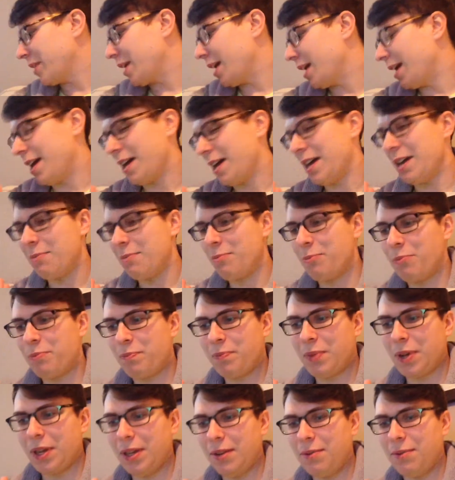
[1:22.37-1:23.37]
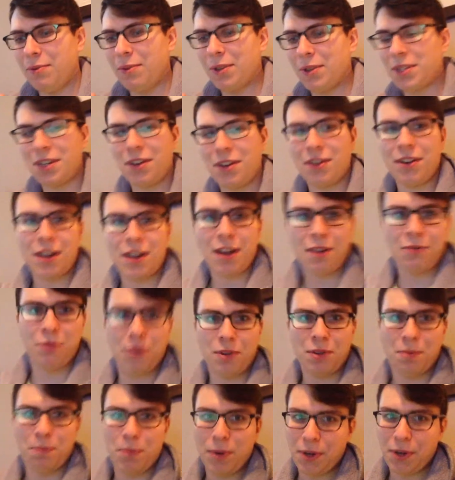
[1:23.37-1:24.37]
But we're starting off
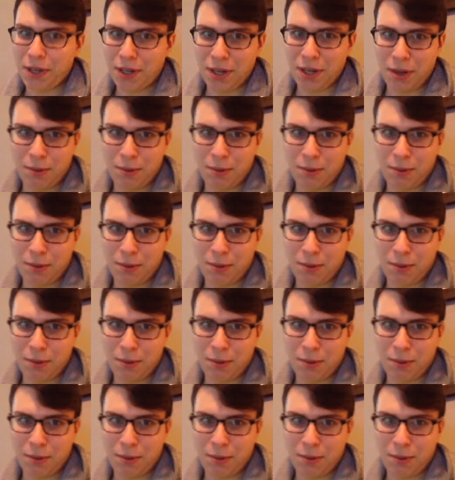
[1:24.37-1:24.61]
with book